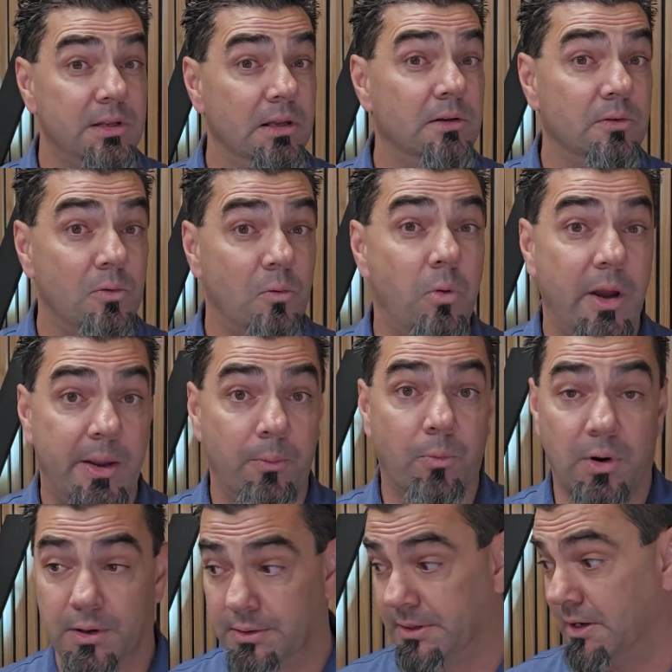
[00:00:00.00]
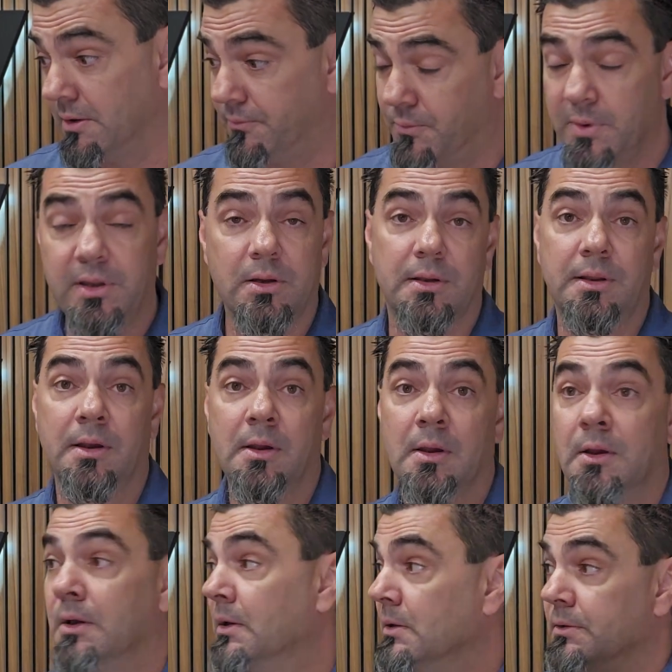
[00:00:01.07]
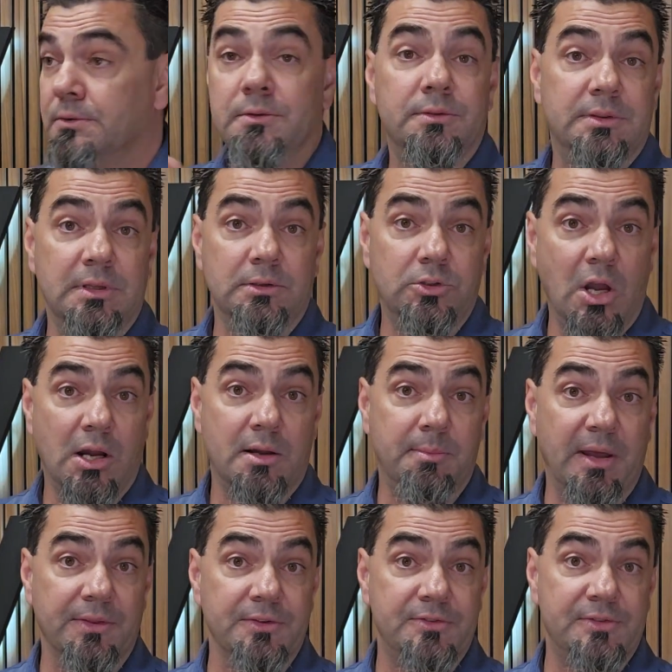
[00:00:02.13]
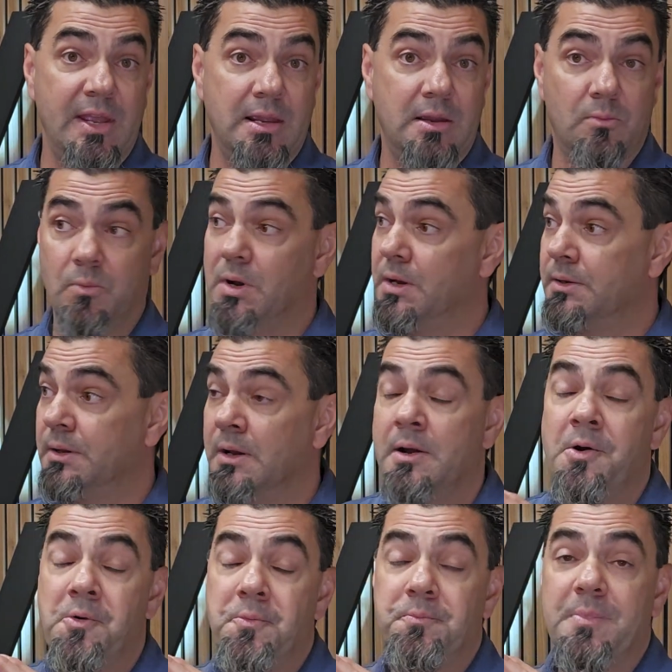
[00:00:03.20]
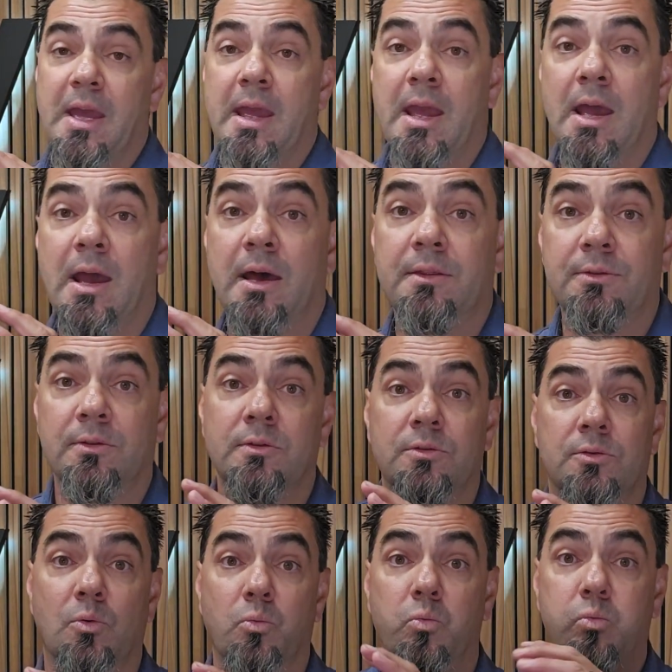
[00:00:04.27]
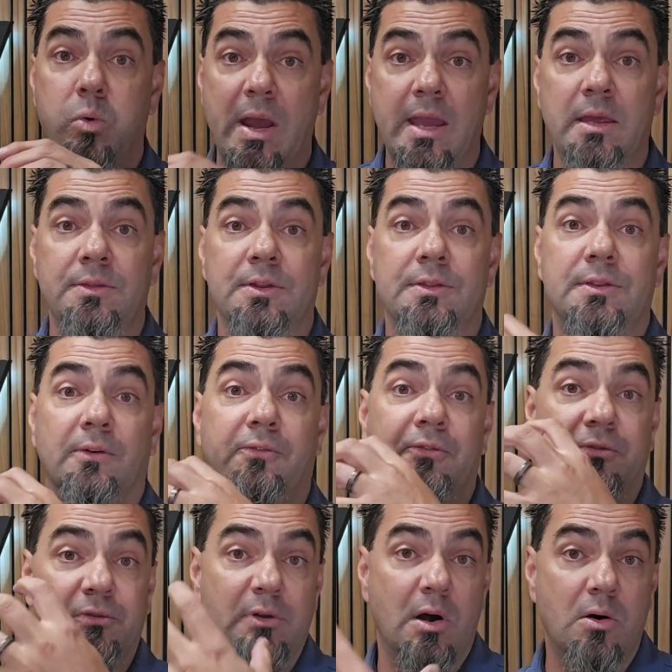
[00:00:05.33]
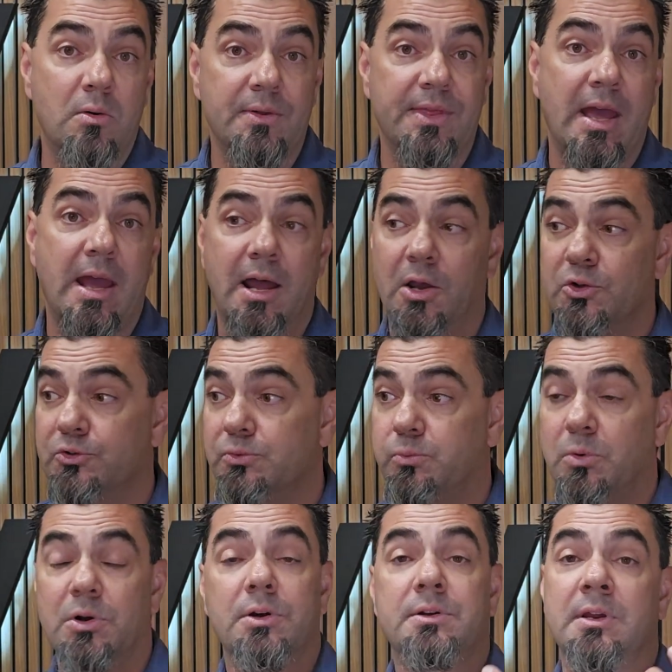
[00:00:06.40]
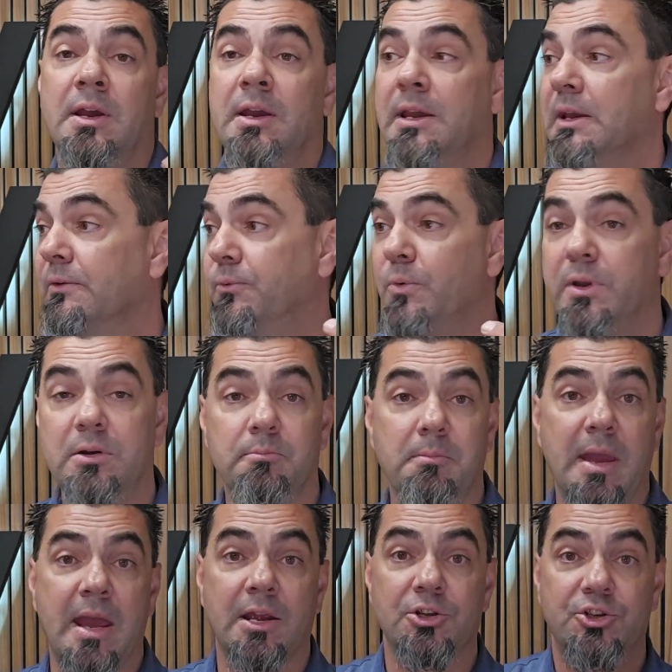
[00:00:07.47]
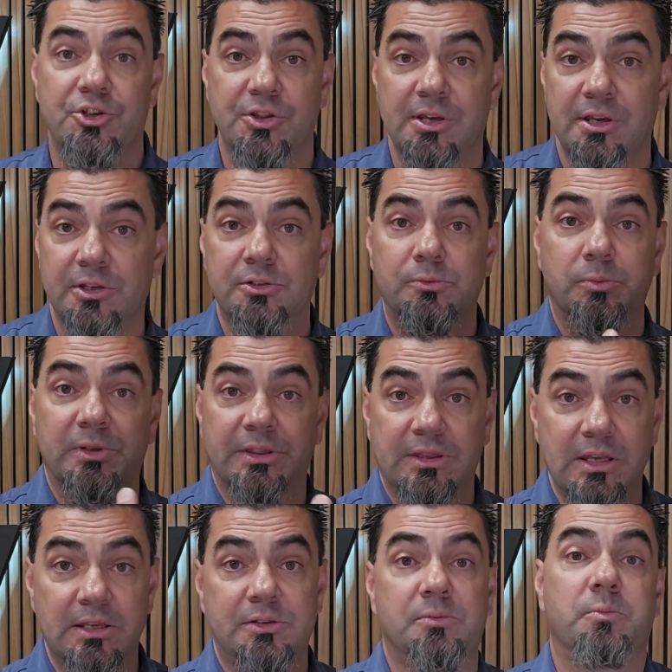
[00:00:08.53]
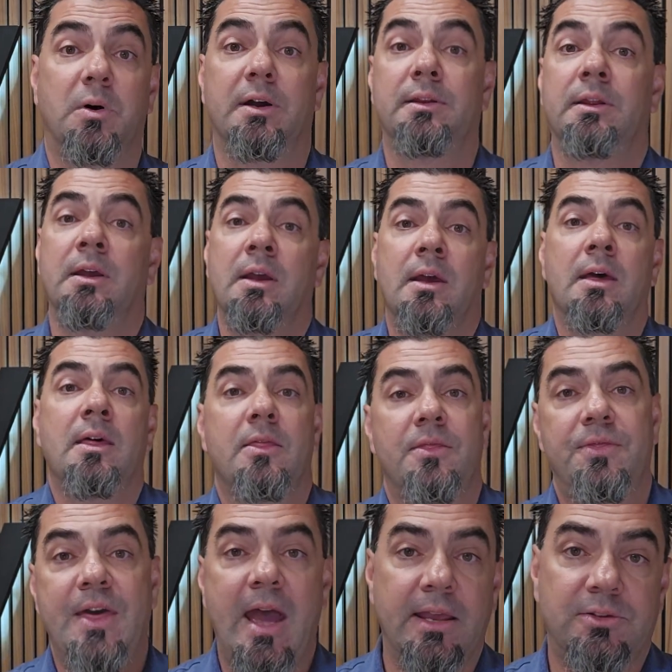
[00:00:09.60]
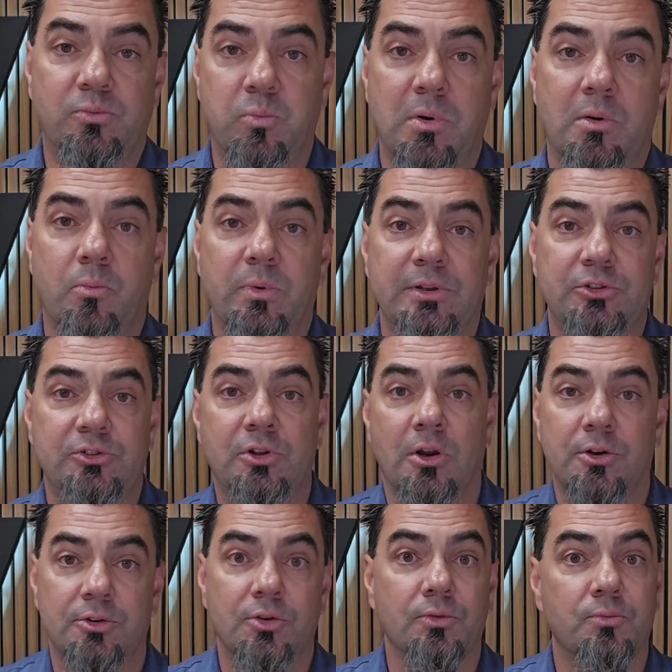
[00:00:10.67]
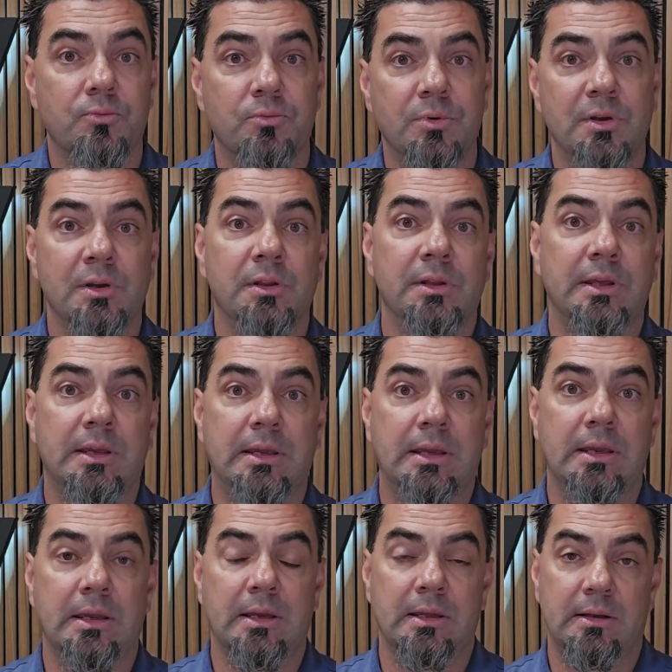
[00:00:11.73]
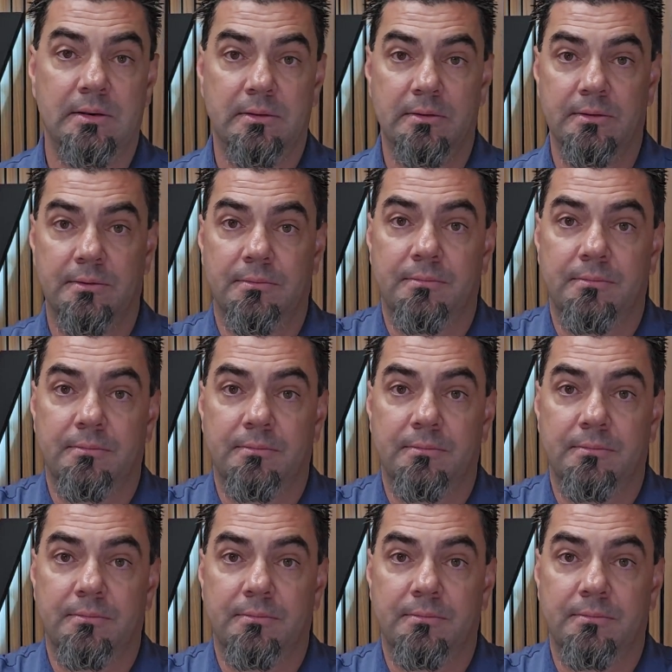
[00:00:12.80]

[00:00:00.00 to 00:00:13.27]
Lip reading: didn't quite work. Now, if we could talk about the second one and the way that the flow of the house worked, if we can mash this with this one, that's where we start to really get